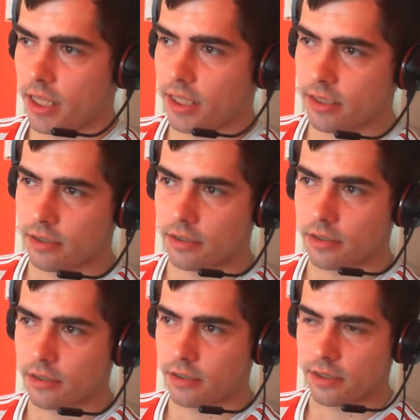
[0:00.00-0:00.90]

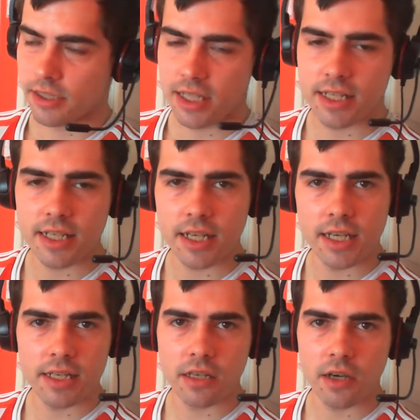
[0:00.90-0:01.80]
Oh, this
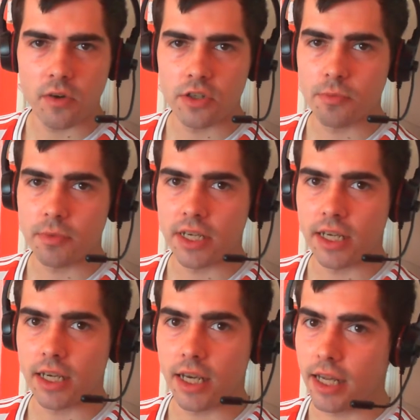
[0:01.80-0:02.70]
is going to
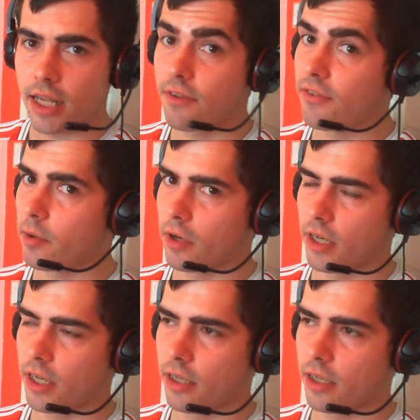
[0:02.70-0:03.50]
be an iffy one.